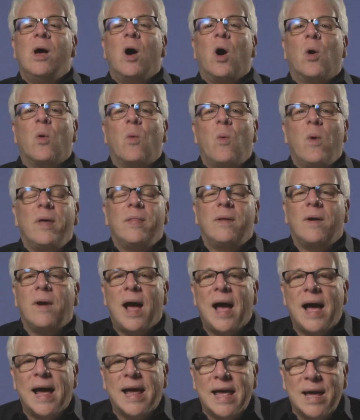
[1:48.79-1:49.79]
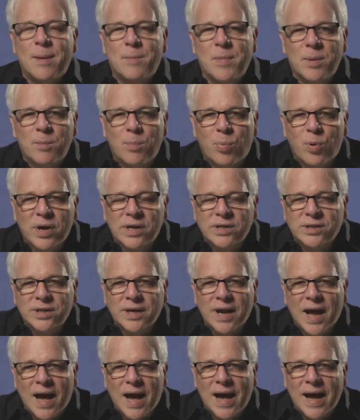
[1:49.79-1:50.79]
or whether I am in
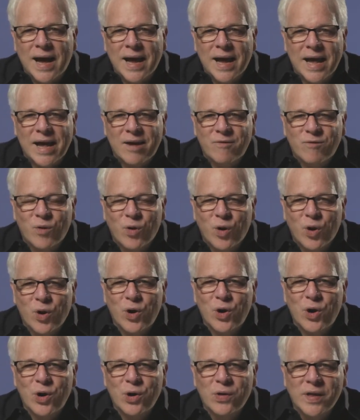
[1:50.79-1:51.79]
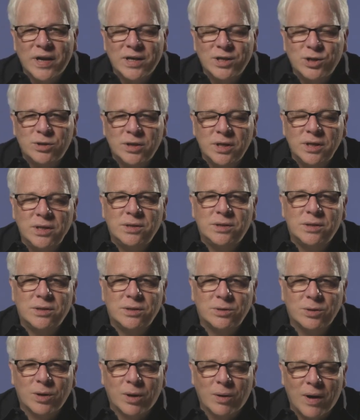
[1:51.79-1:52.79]
prison, I have learned that
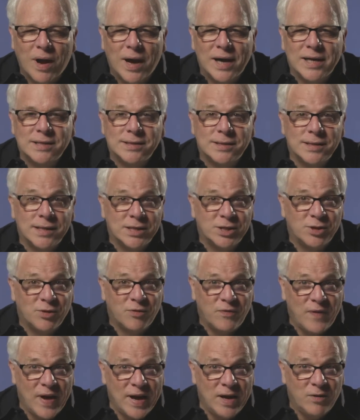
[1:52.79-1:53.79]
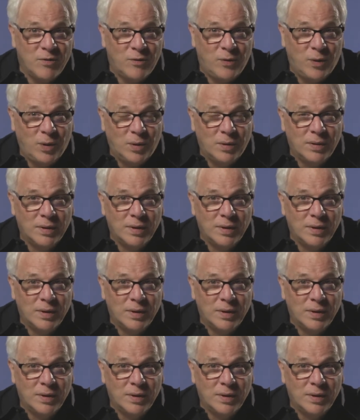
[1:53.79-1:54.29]
Jesus Christ is faithful.